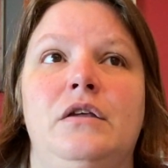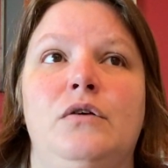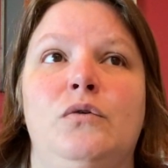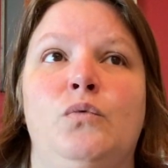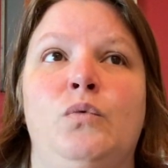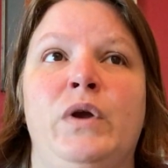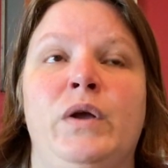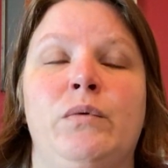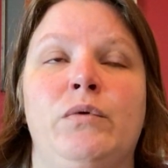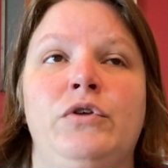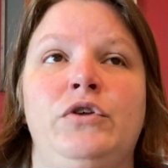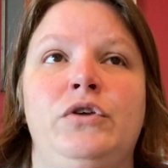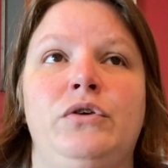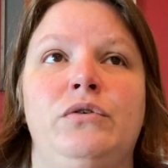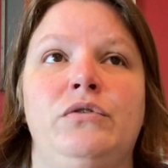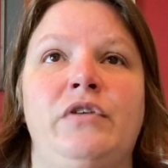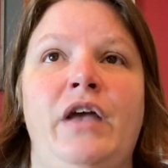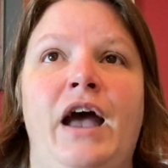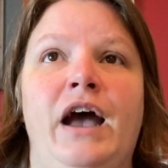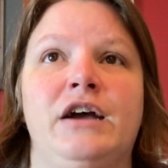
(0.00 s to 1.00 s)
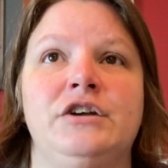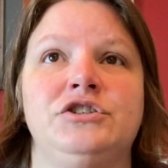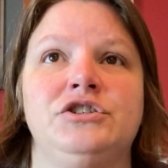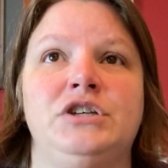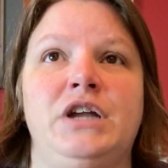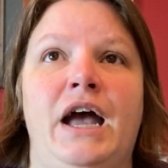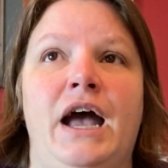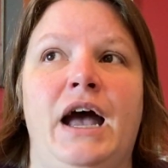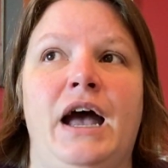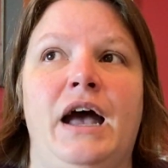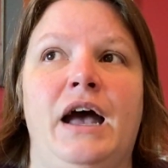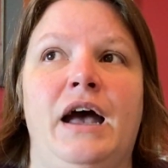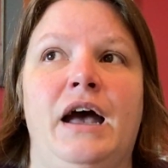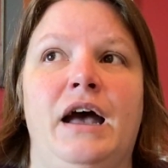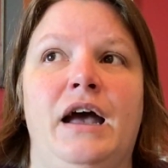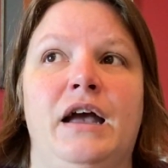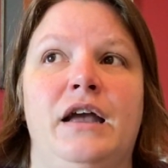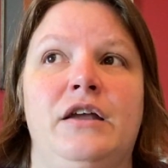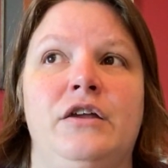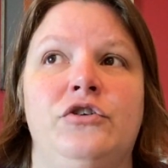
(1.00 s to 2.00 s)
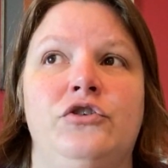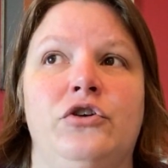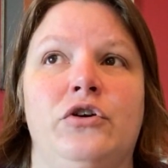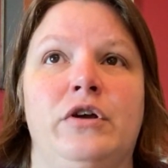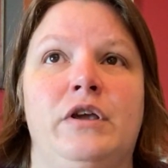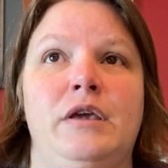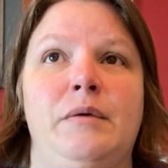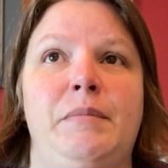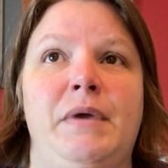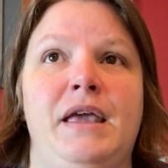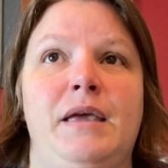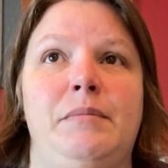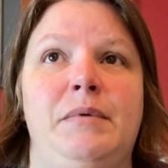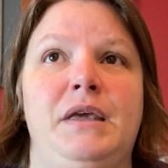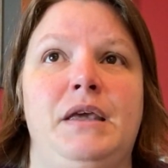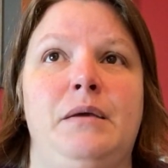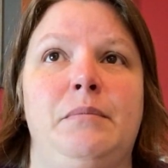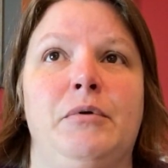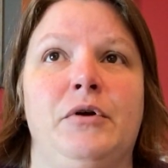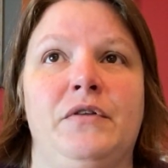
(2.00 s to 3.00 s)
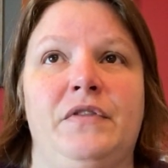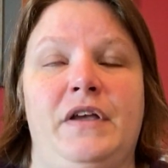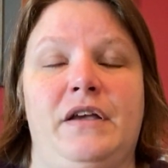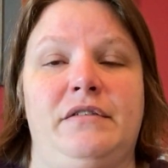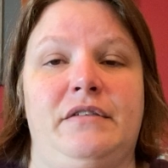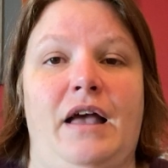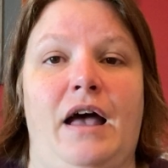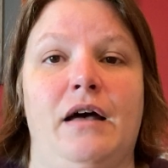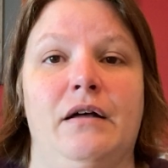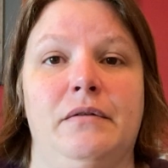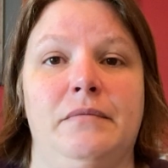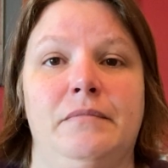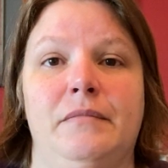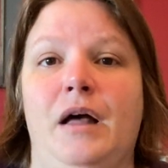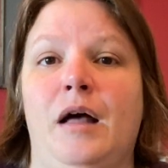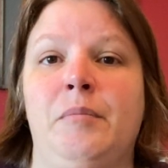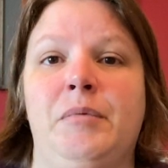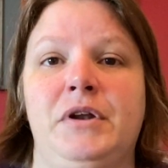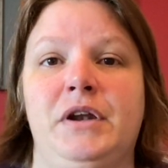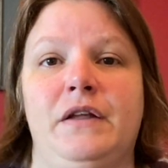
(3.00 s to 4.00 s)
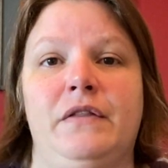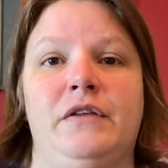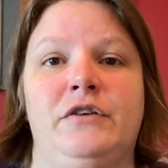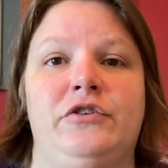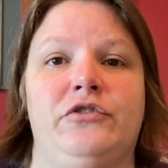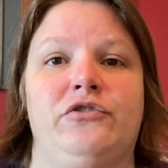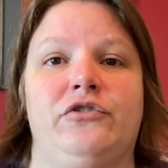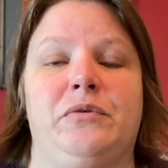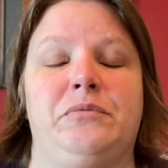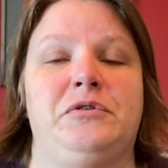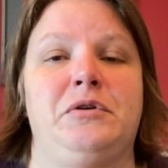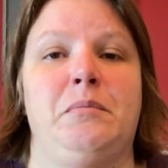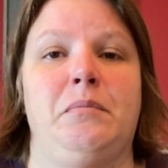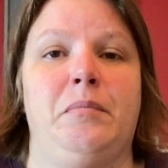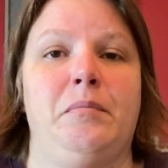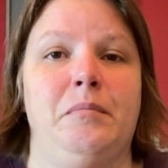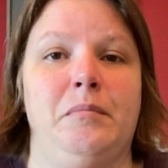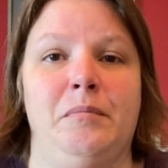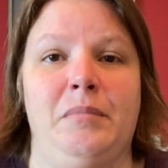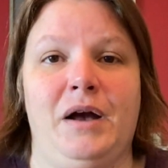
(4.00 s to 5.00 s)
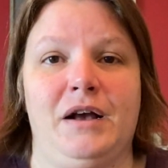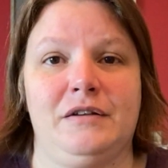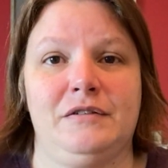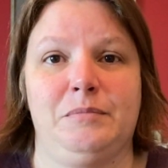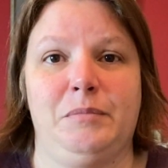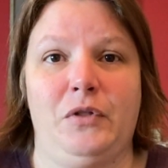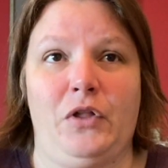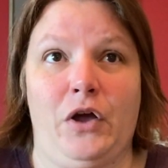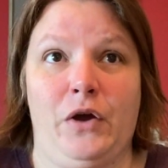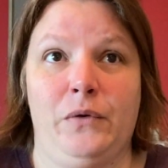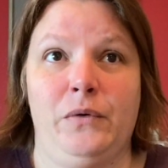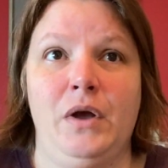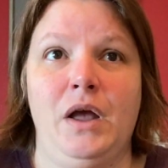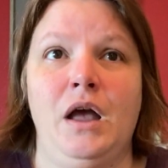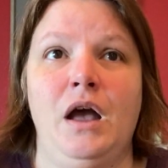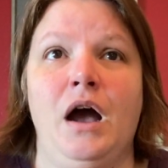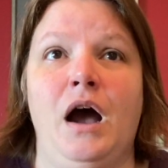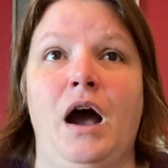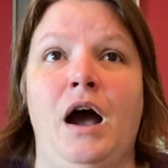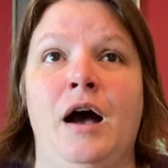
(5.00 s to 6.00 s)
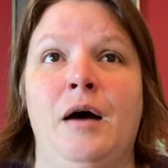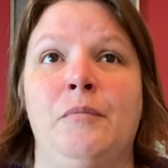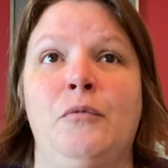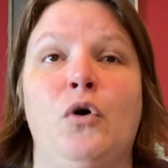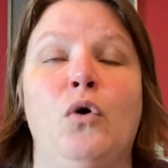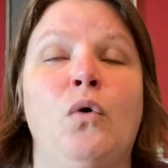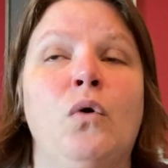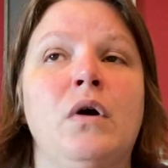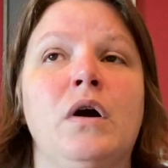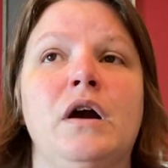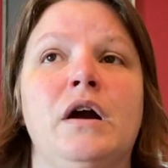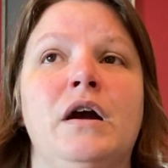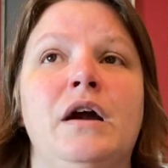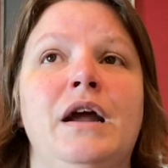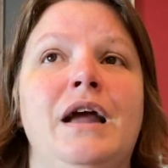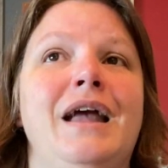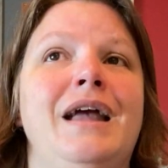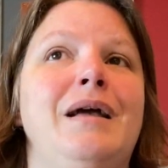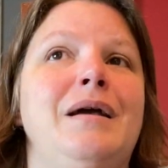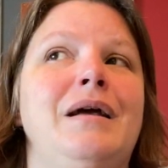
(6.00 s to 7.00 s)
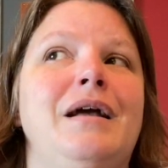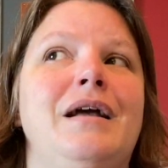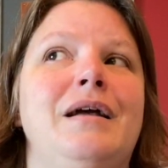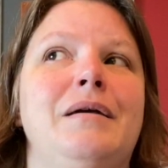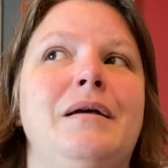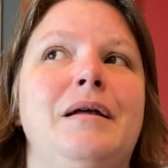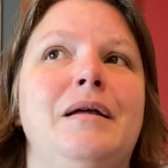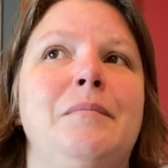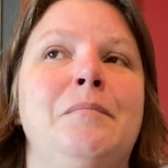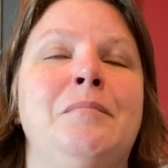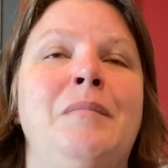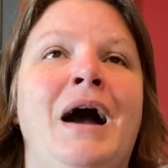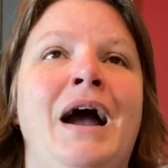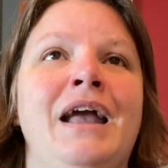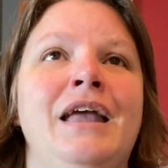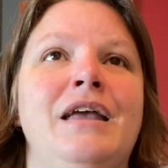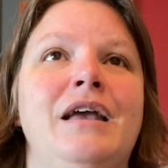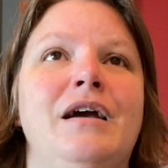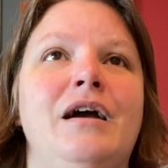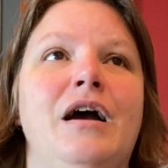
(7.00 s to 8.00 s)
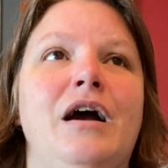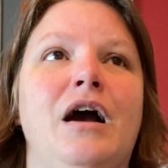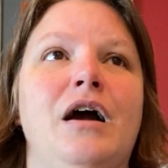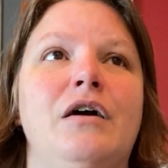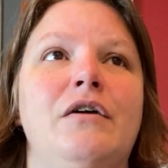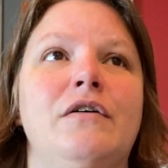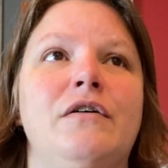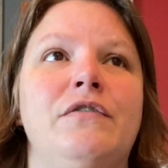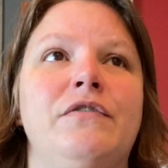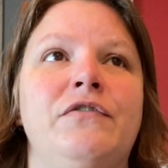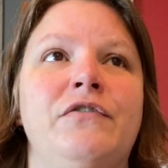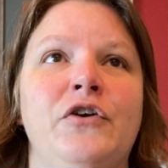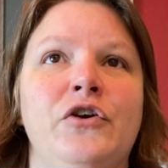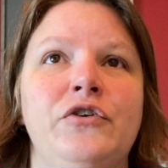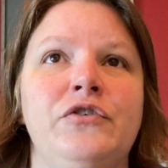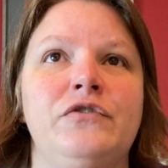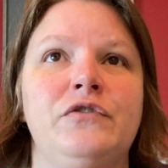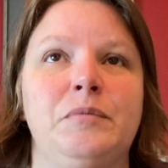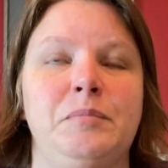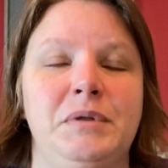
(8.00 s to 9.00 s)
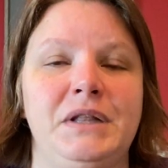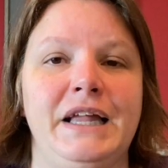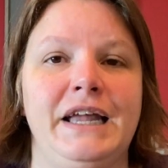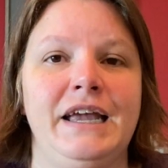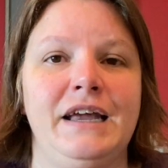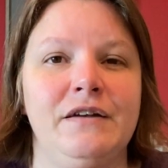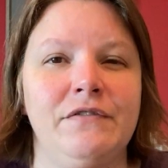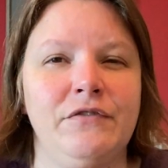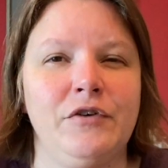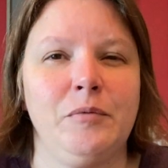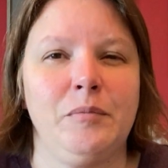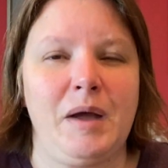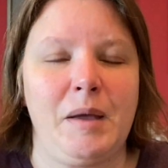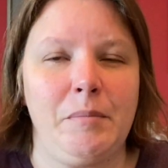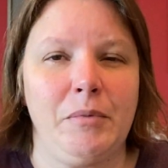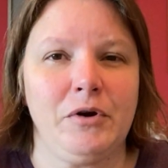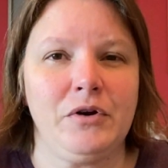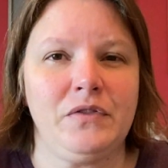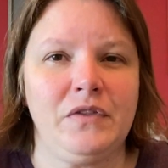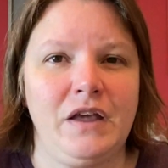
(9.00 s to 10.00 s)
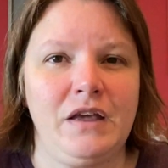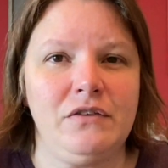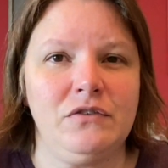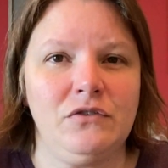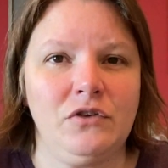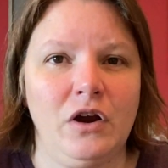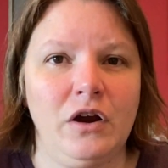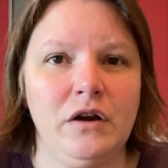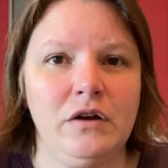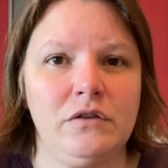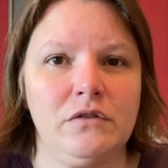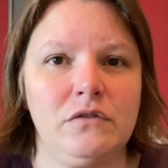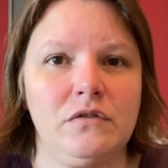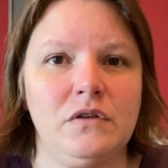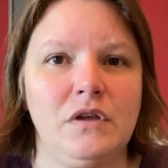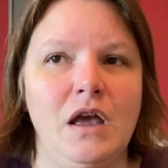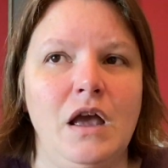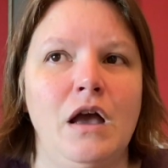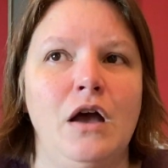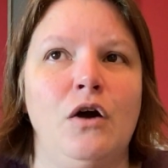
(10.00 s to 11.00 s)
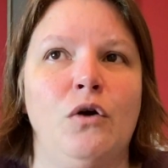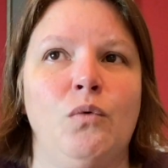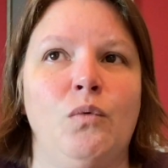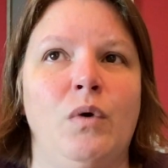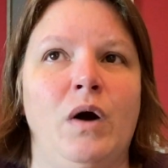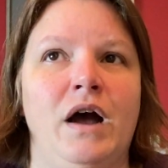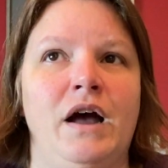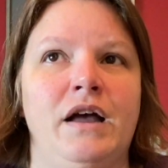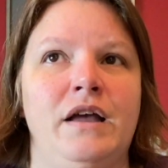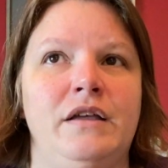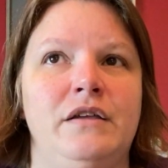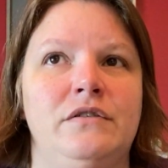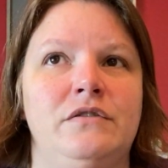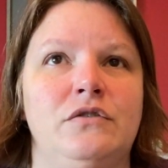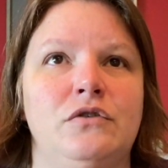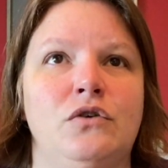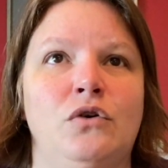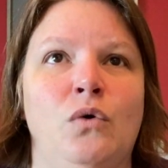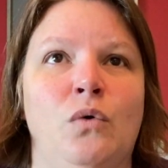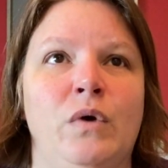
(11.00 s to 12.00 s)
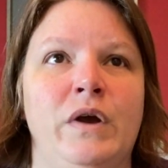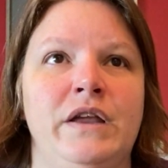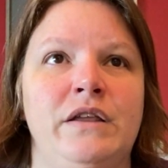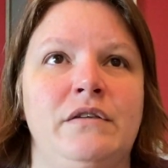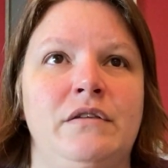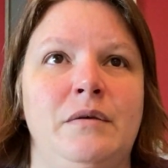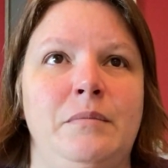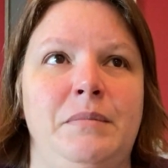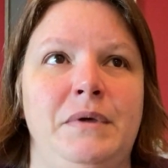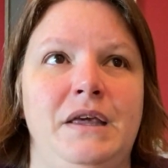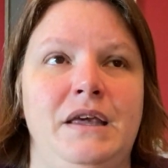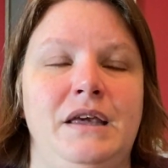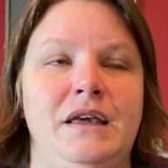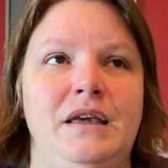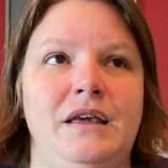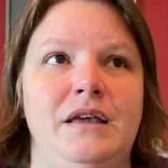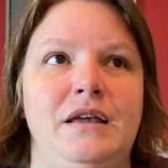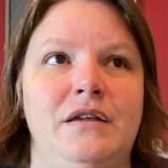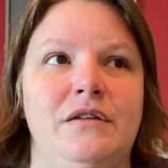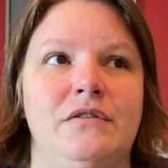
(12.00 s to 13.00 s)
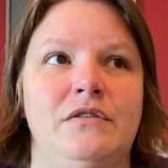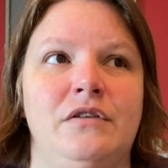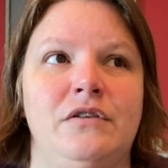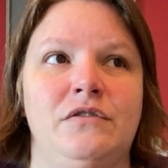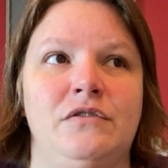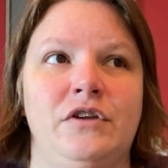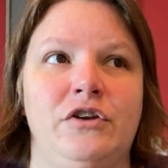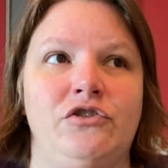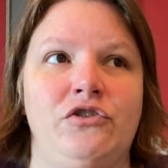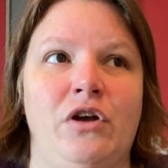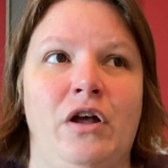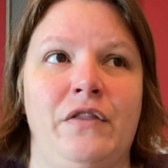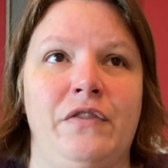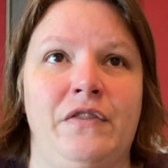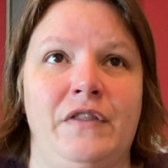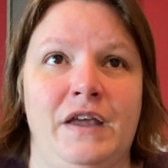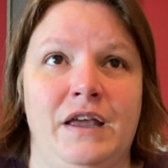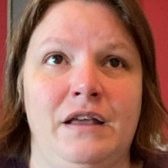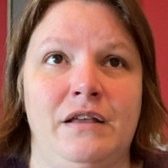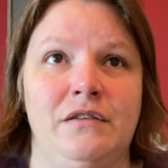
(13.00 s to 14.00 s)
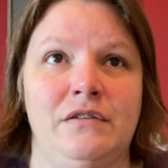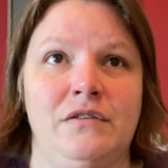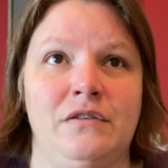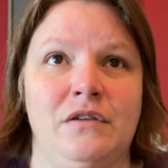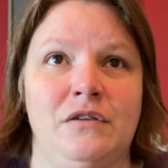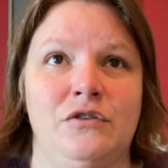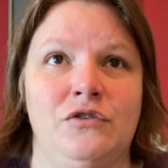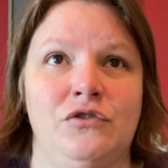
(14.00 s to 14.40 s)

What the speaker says: we will use hashtag turkey baby birthday Sal. I'll put it in the description box below. Or my first plan for my birthday starts was going to be to stitch on things